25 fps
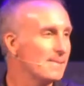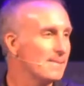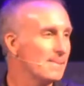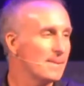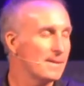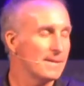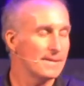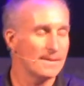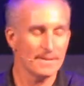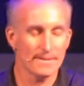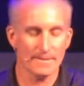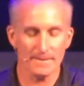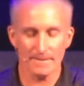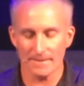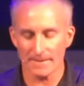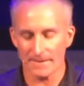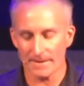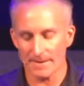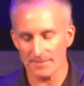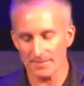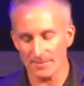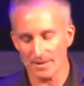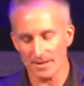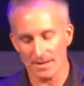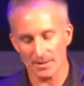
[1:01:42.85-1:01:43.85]
You know, and
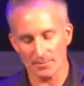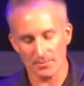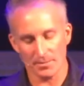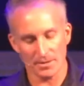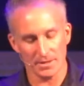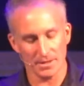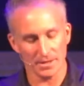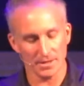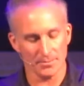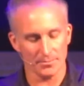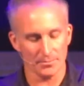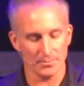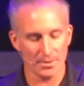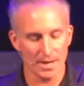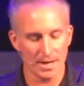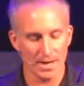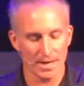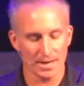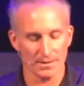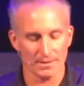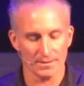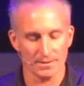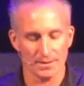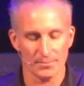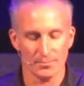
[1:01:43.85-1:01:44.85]
I'm, and I'm thinking
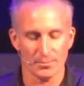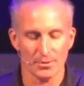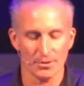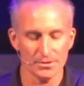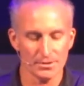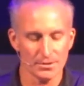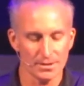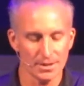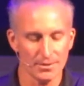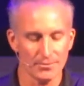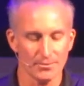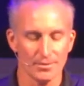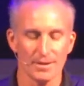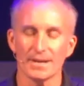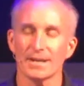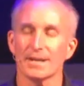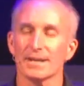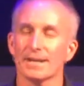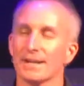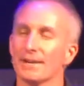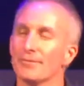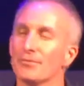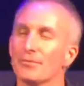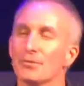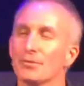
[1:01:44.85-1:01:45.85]
back, did President
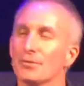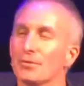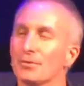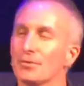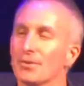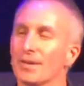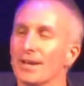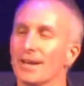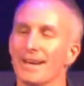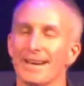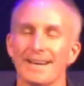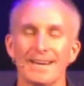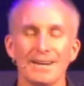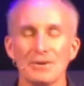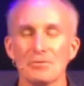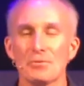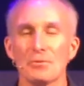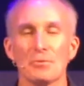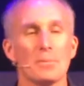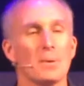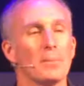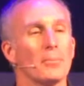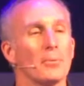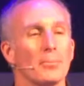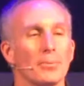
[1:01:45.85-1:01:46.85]
Reagan ever do that? I don't
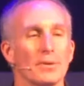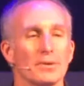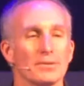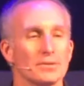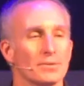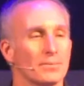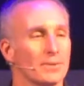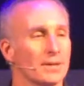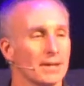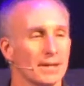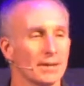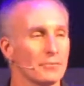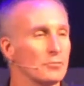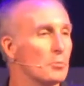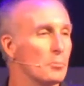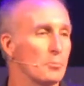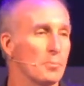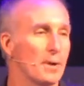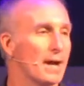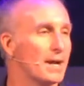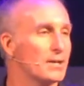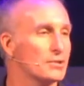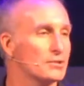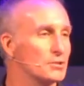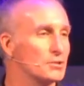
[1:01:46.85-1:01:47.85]
remember President Reagan ever
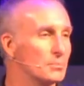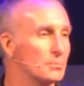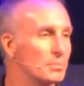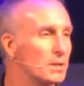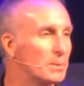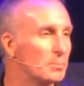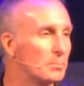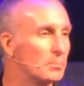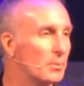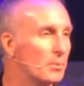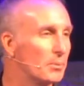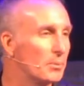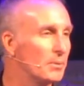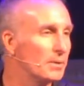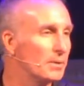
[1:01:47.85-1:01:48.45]
bashing people.